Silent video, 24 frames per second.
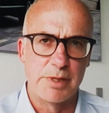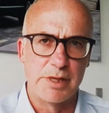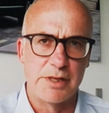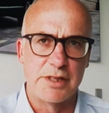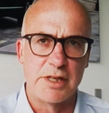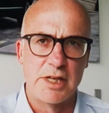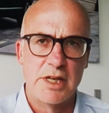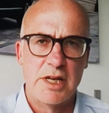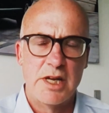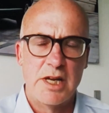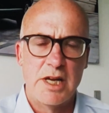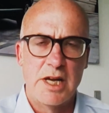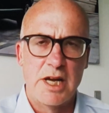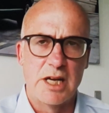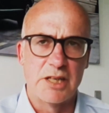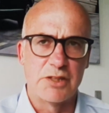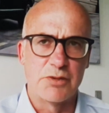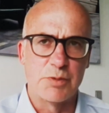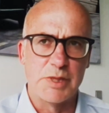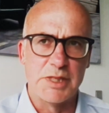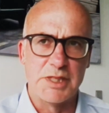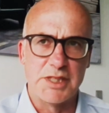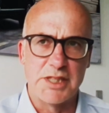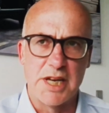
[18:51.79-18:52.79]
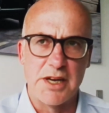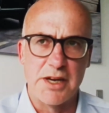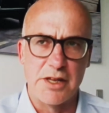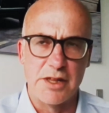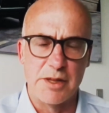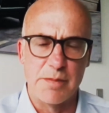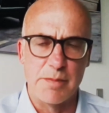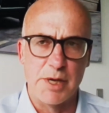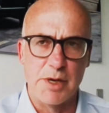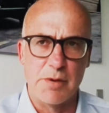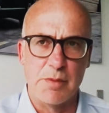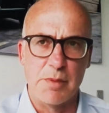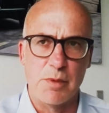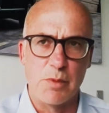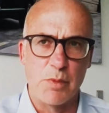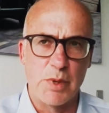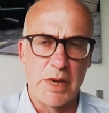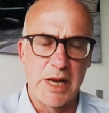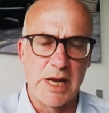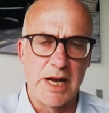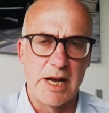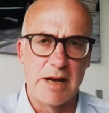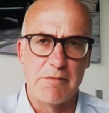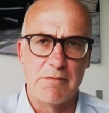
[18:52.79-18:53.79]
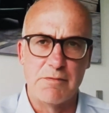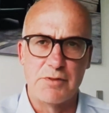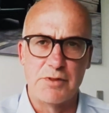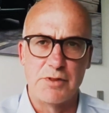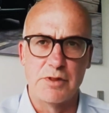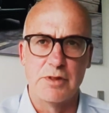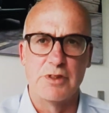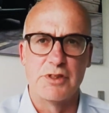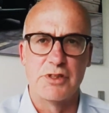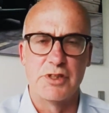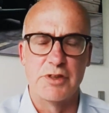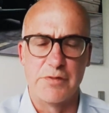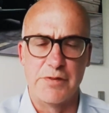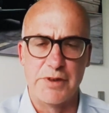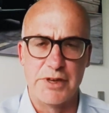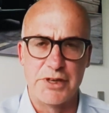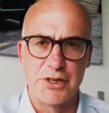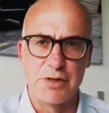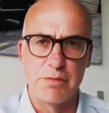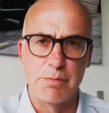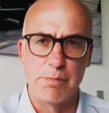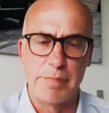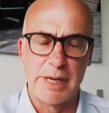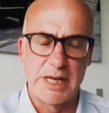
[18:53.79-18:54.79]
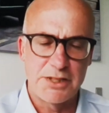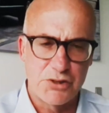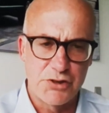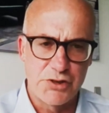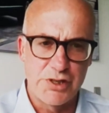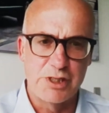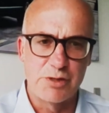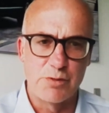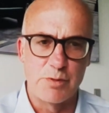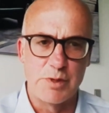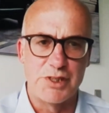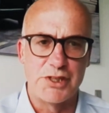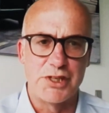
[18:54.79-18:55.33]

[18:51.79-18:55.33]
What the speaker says: But as we stand at the moment, we have sufficient batteries,